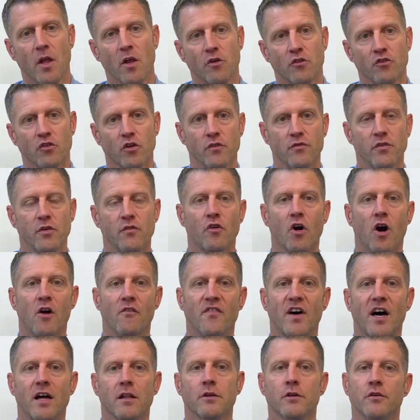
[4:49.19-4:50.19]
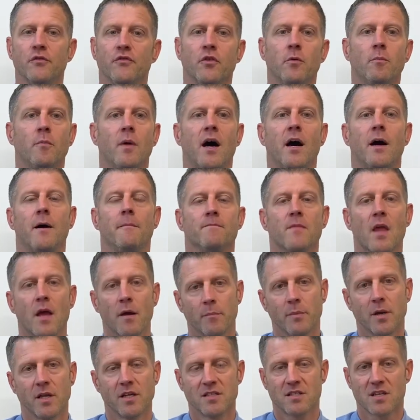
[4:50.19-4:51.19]
So if you've got value from that,
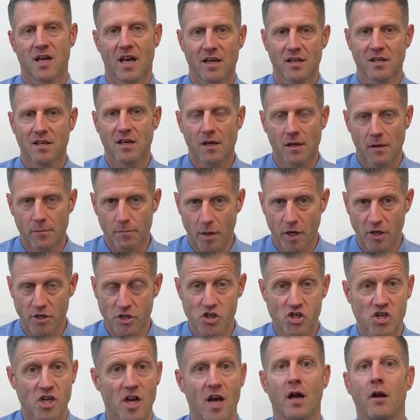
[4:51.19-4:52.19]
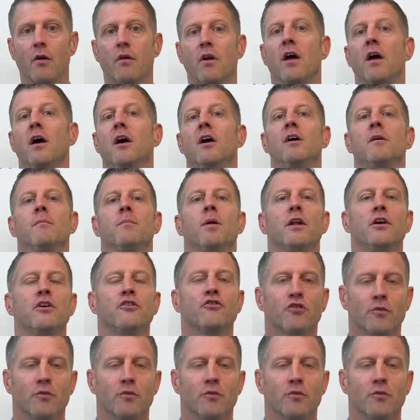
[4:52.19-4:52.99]
please like it, please share it, please